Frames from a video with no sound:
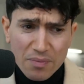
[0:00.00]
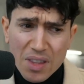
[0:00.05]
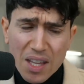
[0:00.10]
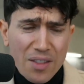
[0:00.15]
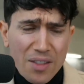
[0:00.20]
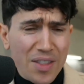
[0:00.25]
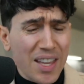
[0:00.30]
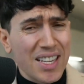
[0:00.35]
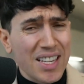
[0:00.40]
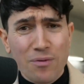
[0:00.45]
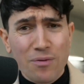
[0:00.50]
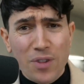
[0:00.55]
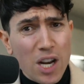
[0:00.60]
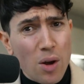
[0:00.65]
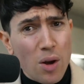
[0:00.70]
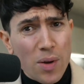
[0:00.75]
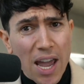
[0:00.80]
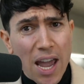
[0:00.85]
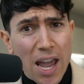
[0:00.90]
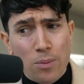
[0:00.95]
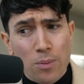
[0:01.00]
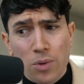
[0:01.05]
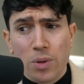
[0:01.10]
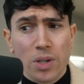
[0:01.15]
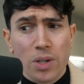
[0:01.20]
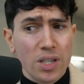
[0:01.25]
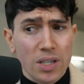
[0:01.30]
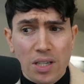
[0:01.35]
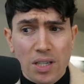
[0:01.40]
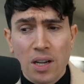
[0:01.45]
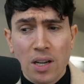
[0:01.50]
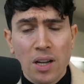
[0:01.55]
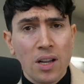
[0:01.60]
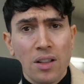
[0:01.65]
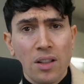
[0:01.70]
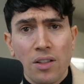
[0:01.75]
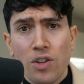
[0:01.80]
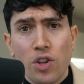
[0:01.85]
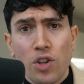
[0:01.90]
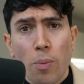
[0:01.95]
things in video games, which is
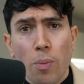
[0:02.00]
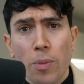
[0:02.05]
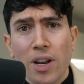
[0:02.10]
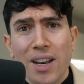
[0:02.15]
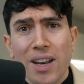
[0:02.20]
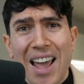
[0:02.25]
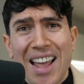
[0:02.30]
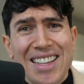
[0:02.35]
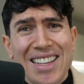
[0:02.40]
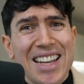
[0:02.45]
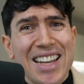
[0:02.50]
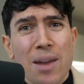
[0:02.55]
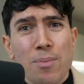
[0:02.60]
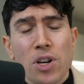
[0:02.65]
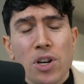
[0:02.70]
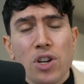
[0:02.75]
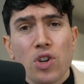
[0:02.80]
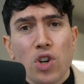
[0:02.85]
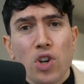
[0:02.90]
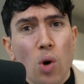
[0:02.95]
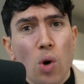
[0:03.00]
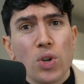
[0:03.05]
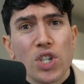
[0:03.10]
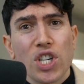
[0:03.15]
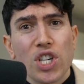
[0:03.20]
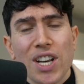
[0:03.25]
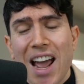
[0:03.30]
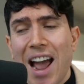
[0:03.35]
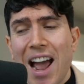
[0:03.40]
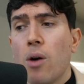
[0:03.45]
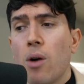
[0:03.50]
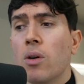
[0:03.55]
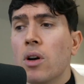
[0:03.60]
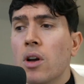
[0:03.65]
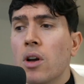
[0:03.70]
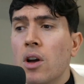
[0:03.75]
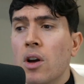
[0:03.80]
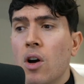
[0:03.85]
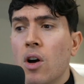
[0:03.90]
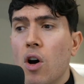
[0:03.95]
the dominant entertainment culture now,
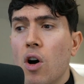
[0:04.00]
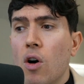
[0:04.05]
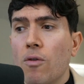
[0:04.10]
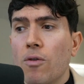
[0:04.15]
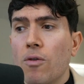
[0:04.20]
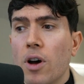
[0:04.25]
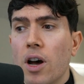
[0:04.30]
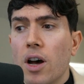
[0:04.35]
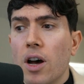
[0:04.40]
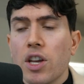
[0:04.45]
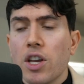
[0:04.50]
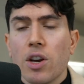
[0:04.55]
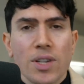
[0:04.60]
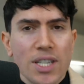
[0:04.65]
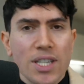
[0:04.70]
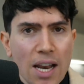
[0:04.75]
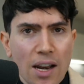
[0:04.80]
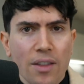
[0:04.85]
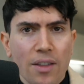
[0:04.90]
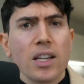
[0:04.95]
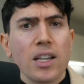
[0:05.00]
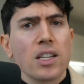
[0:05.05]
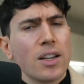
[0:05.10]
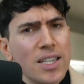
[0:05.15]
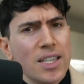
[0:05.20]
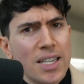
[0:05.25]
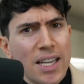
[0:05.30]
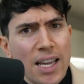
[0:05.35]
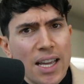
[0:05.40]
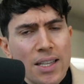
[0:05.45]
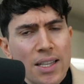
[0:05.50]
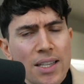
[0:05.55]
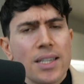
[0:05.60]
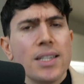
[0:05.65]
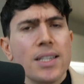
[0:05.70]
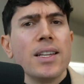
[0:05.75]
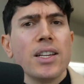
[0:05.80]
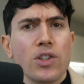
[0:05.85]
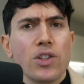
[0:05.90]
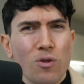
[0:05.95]
of you know, selling things like skins
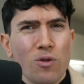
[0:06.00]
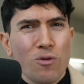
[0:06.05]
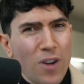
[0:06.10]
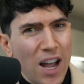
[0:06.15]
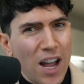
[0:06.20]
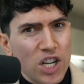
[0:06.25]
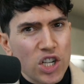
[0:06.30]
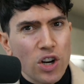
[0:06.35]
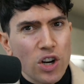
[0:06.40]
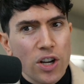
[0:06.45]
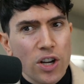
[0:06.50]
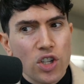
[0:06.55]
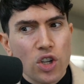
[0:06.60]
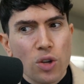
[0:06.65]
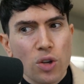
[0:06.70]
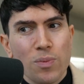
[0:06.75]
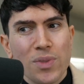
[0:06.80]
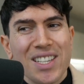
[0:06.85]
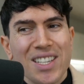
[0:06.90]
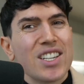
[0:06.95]
and digital fashion items.